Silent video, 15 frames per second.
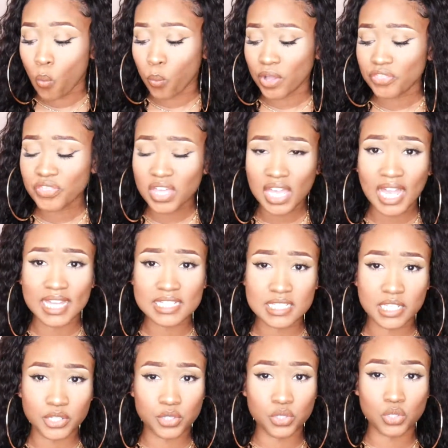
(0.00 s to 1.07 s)
One thing I
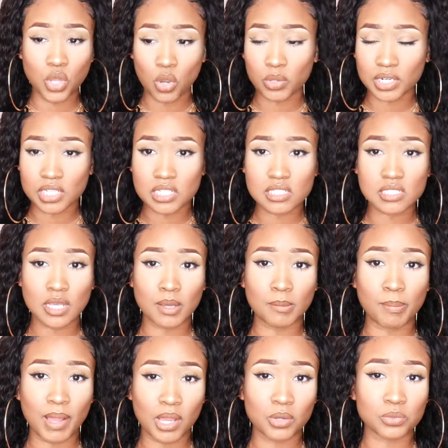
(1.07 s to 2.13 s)
did notice
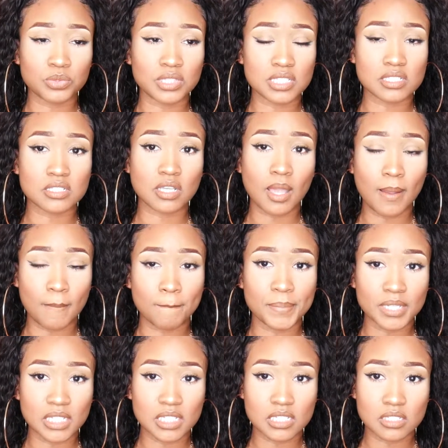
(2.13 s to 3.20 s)
about this
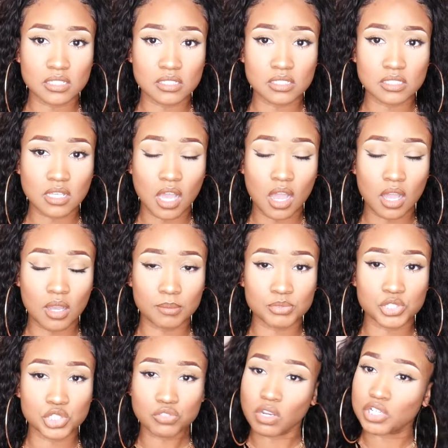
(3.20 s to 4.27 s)
company's uh,
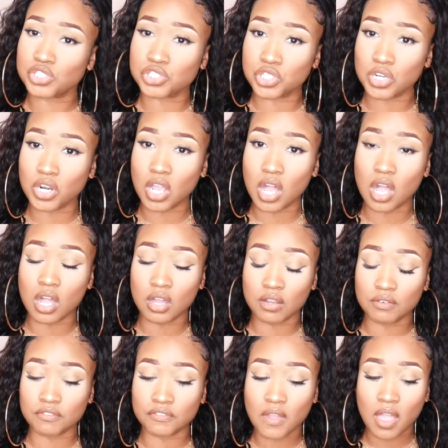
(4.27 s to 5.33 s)
structure
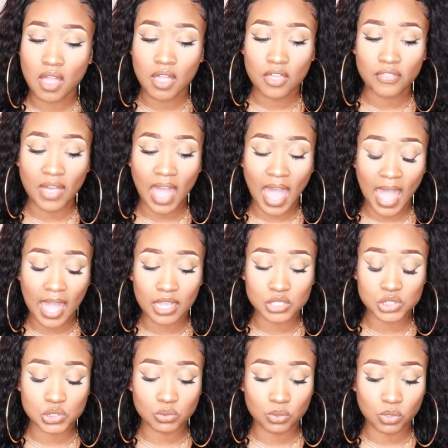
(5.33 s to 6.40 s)
of the
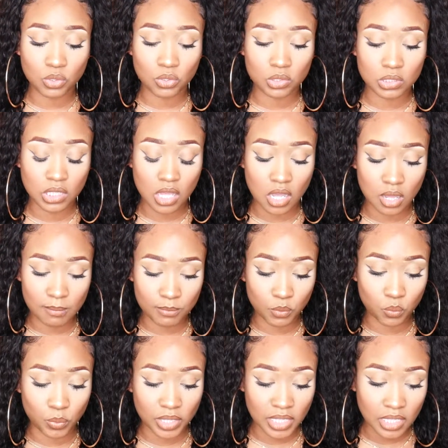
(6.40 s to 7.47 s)
actual
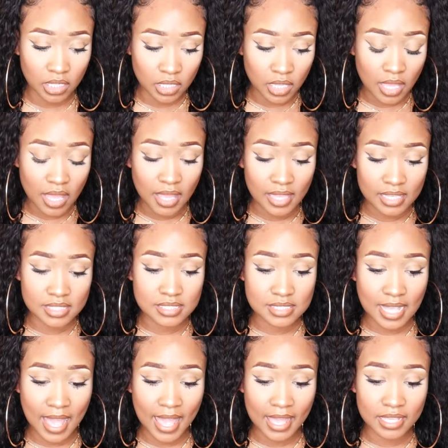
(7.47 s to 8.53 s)
um, wig is
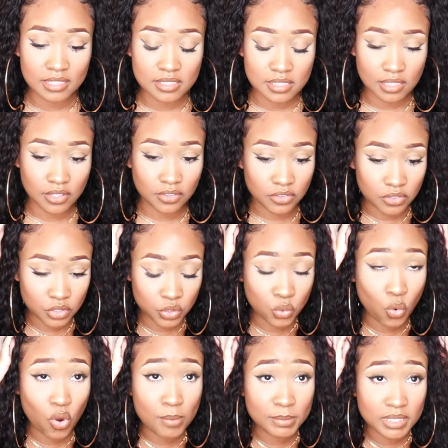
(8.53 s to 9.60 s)
that
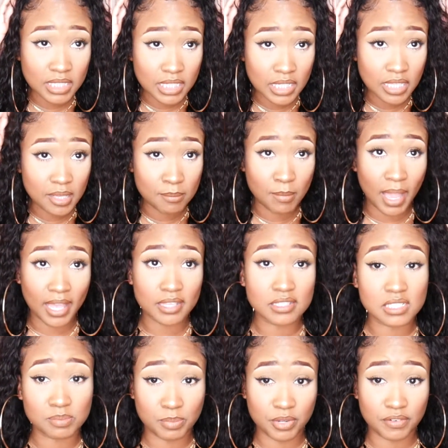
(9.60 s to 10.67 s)
normally, in my
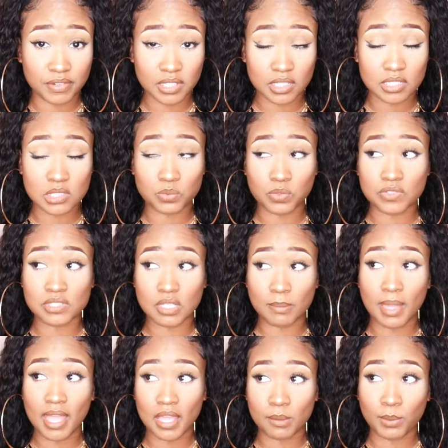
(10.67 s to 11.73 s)
experience with some
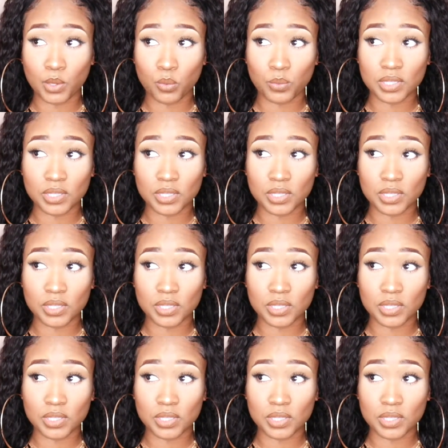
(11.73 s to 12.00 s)
headband